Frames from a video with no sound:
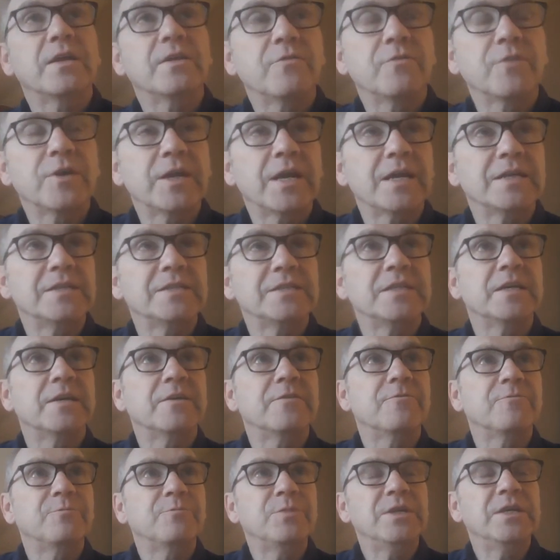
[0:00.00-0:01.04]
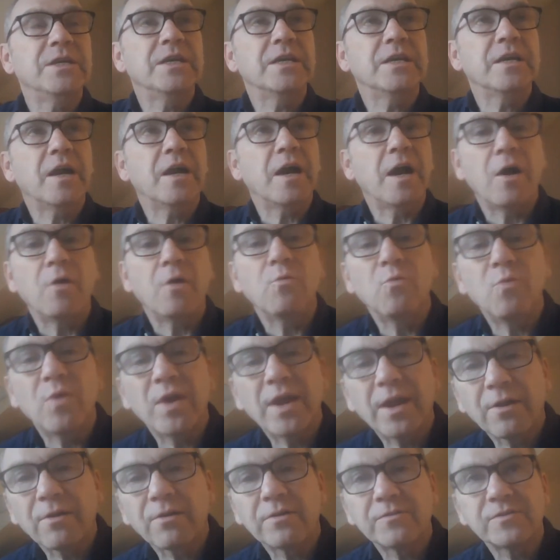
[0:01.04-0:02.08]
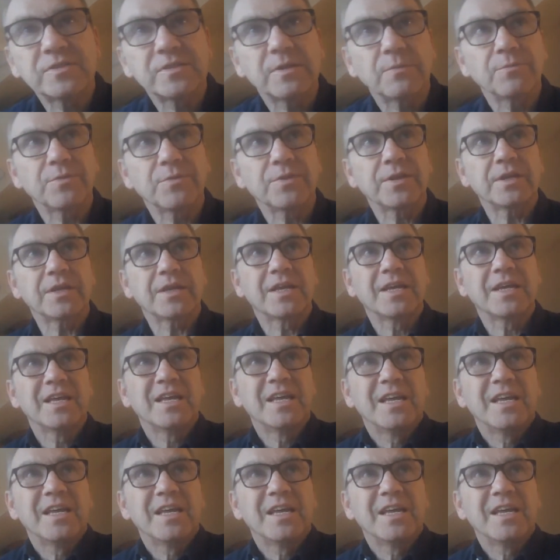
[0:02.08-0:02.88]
the very idea of being aware of something